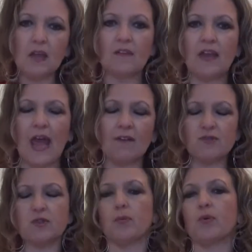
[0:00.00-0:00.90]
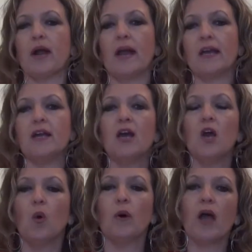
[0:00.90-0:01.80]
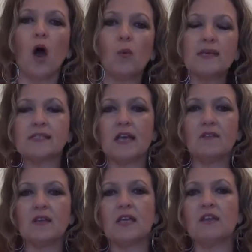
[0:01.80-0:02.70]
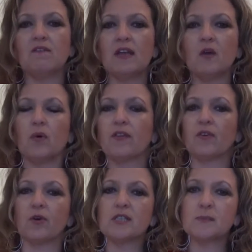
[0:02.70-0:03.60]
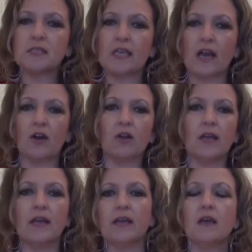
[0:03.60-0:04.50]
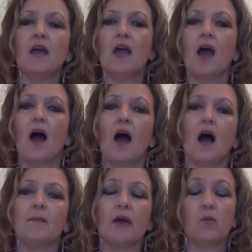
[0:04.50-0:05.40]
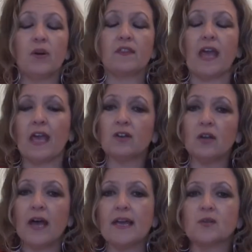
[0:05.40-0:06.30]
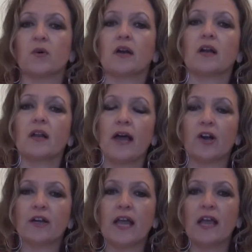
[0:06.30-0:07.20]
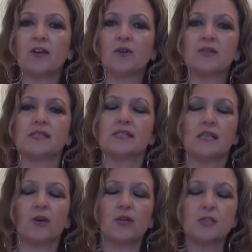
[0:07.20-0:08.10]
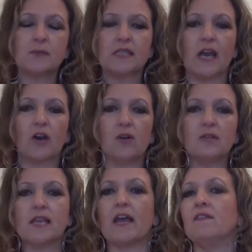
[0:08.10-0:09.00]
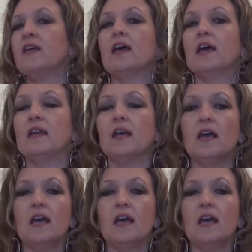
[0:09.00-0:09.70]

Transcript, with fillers: And then after the parade, we always end the evening with Christmas caroling. Um, with candlelight, we're going to light our candles and sing Christmas carols, and then